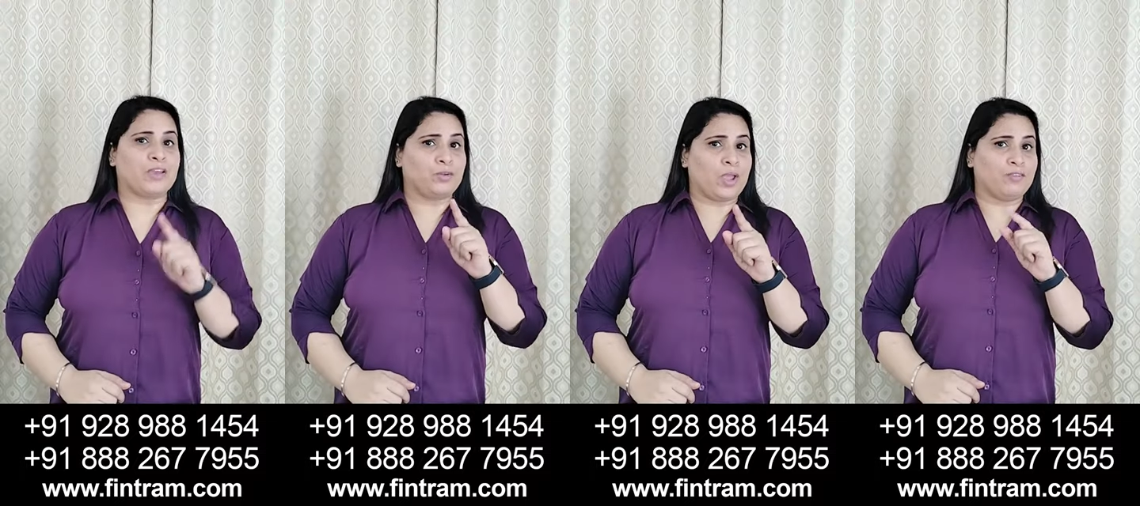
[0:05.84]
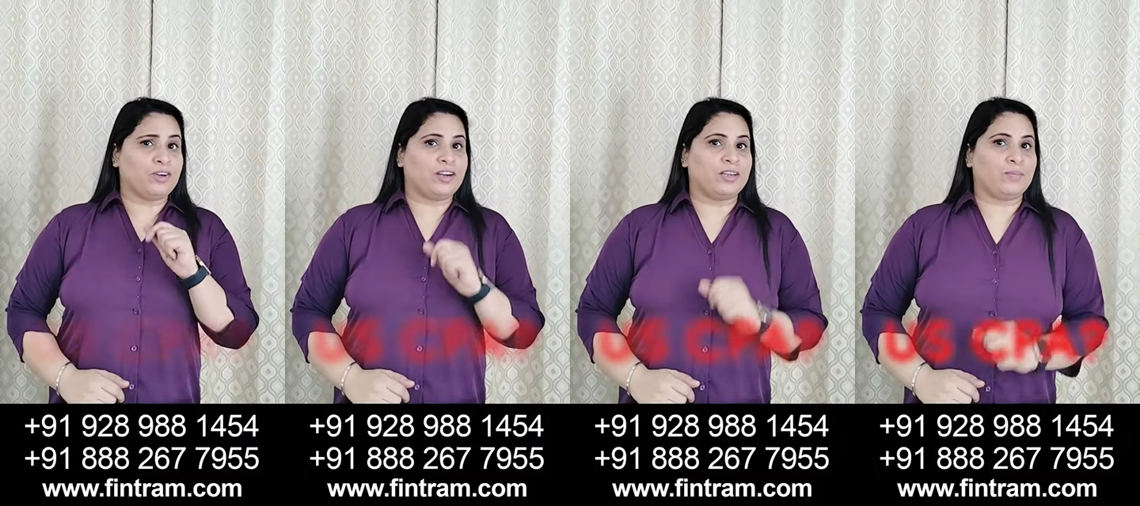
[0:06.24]
have you
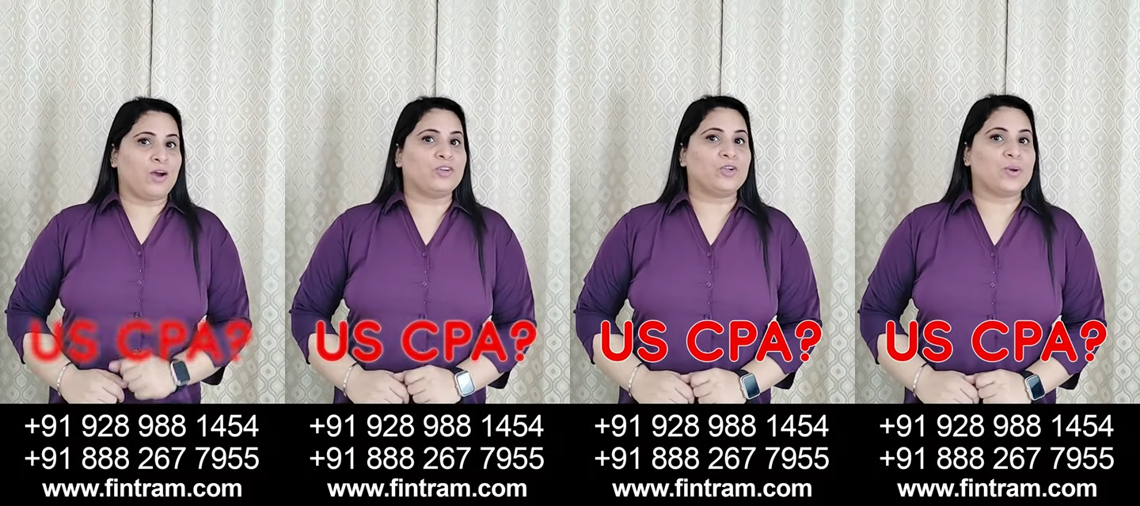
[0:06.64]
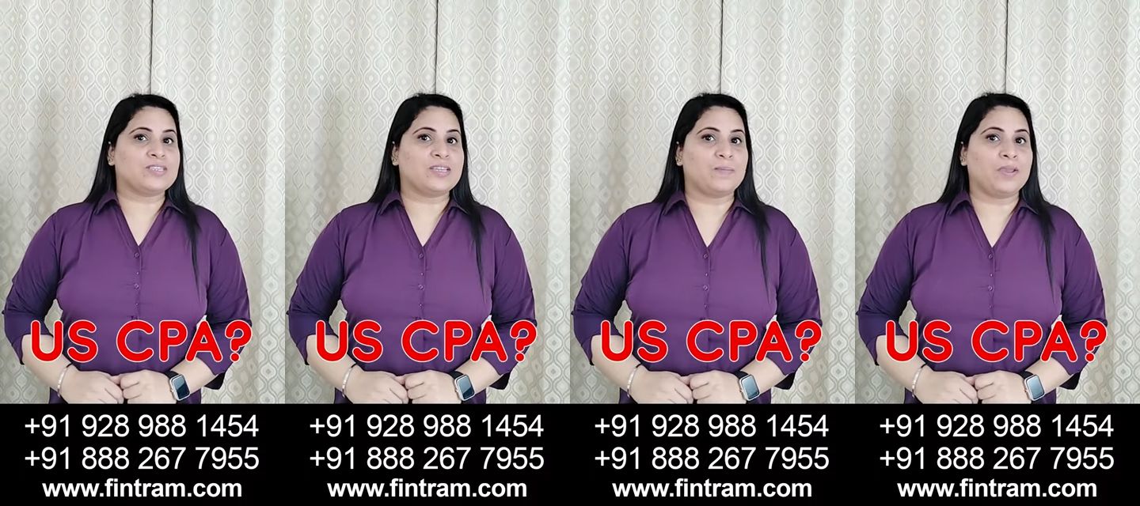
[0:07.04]
ever heard about
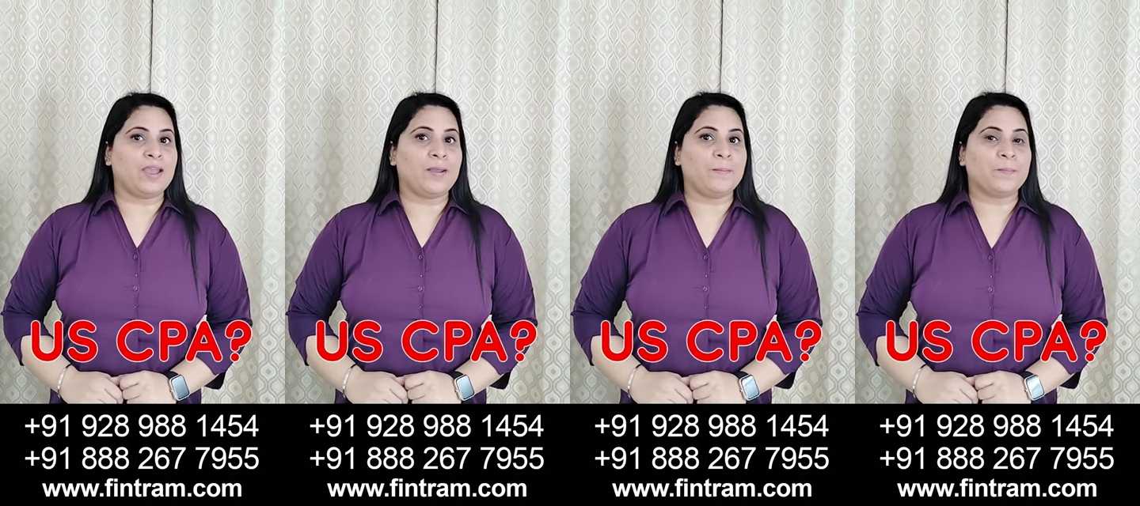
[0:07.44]
USCPA?